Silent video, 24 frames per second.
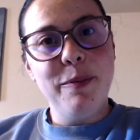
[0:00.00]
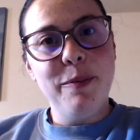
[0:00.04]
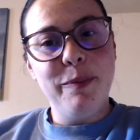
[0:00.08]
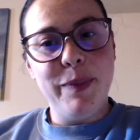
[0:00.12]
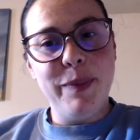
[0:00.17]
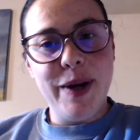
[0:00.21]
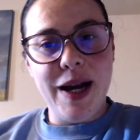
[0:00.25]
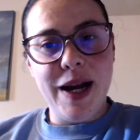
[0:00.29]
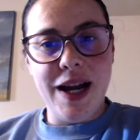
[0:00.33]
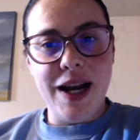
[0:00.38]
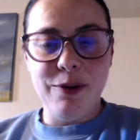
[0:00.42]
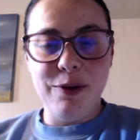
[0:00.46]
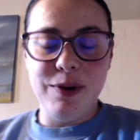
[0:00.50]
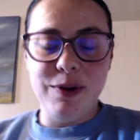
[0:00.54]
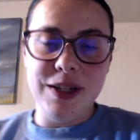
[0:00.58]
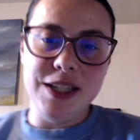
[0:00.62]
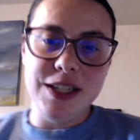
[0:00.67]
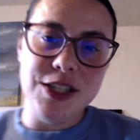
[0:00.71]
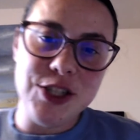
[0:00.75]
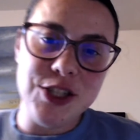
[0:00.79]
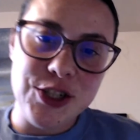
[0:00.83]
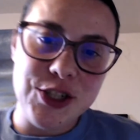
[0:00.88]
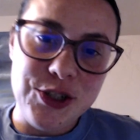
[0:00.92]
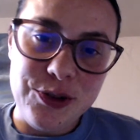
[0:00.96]
But I
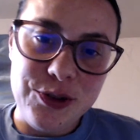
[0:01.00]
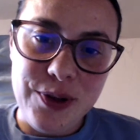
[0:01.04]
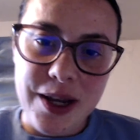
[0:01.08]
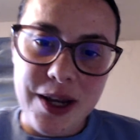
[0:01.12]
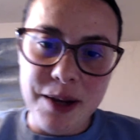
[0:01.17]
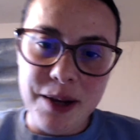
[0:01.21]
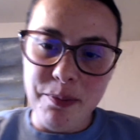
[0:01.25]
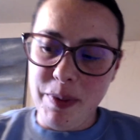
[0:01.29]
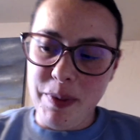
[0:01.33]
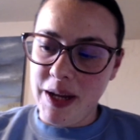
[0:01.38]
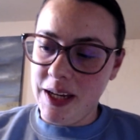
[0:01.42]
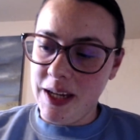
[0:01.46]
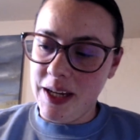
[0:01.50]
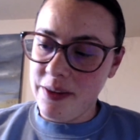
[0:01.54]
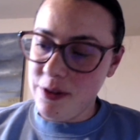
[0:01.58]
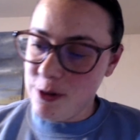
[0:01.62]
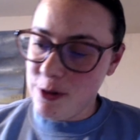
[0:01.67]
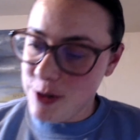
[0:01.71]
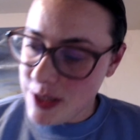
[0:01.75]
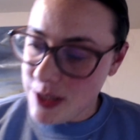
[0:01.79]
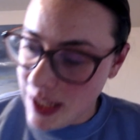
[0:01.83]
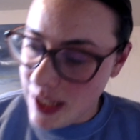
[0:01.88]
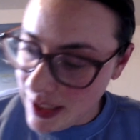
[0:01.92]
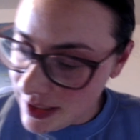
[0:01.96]
wanted to do a pan
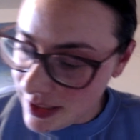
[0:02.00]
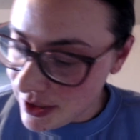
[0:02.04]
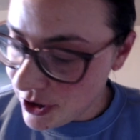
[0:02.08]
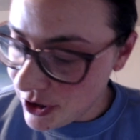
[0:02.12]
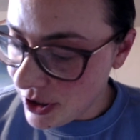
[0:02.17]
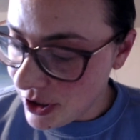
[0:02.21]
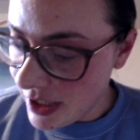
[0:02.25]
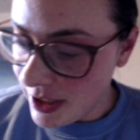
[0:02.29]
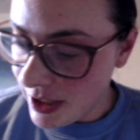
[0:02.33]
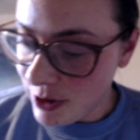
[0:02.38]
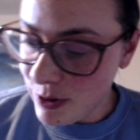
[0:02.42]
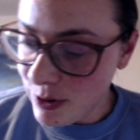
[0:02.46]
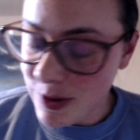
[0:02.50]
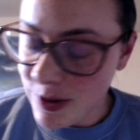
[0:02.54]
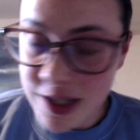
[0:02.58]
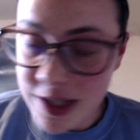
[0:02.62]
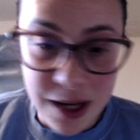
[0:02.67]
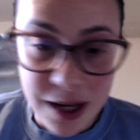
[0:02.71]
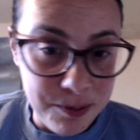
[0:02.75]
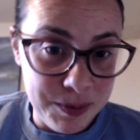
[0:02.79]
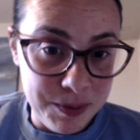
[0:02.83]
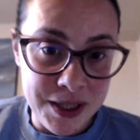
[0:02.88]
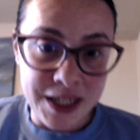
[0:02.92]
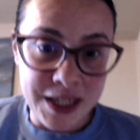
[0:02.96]
those eyeshadows
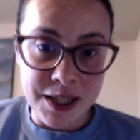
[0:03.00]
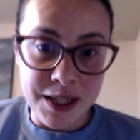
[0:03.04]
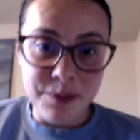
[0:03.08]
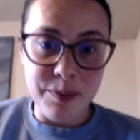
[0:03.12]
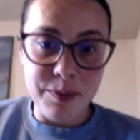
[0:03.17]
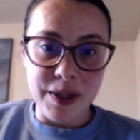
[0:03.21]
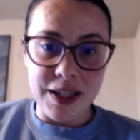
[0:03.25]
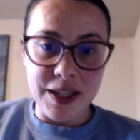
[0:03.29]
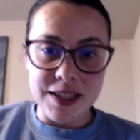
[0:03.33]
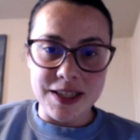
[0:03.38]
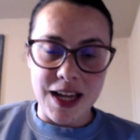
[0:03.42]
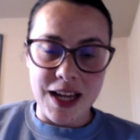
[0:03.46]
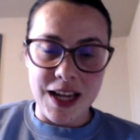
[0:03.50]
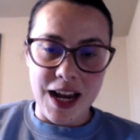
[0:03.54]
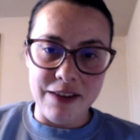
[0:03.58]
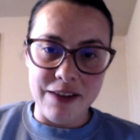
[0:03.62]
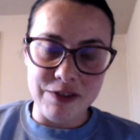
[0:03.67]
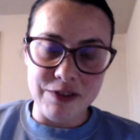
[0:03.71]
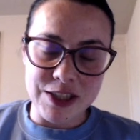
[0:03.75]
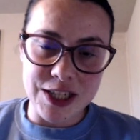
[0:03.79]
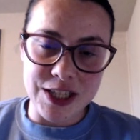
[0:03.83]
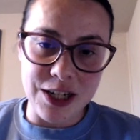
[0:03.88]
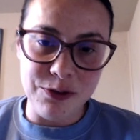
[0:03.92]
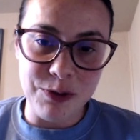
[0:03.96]
update because I
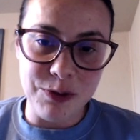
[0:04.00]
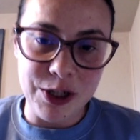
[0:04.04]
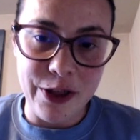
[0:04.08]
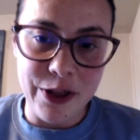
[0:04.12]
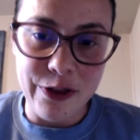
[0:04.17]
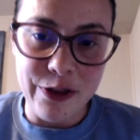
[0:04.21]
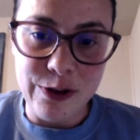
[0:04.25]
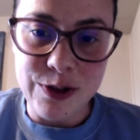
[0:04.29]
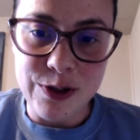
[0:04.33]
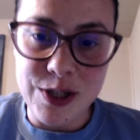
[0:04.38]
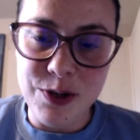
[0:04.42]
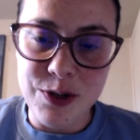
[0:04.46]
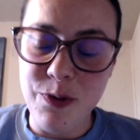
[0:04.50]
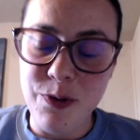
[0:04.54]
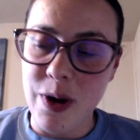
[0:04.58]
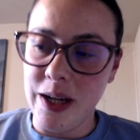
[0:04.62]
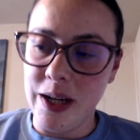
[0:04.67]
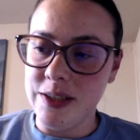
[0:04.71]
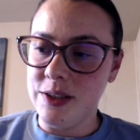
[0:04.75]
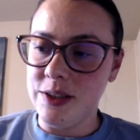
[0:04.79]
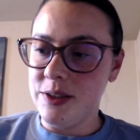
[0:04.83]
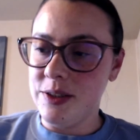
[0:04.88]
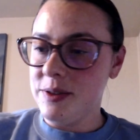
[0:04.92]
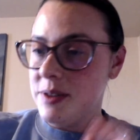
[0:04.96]
haven't done one of those in a
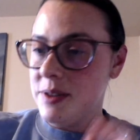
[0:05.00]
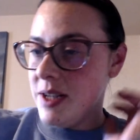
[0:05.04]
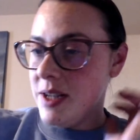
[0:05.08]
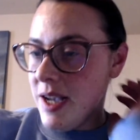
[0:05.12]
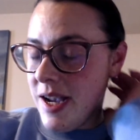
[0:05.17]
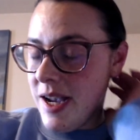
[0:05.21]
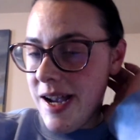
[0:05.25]
while.